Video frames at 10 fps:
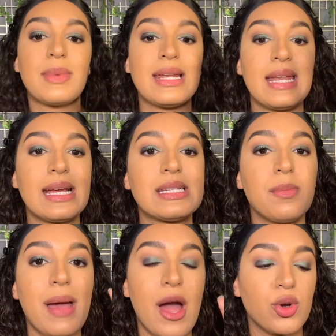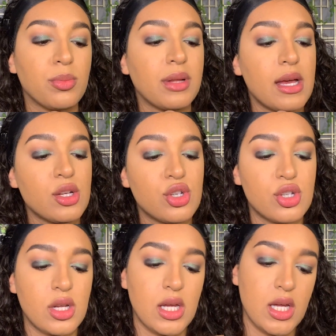my NYX powder
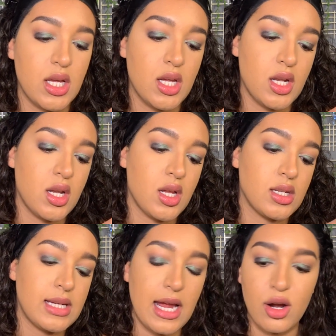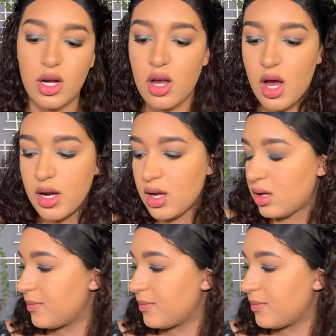blush in Terracotta,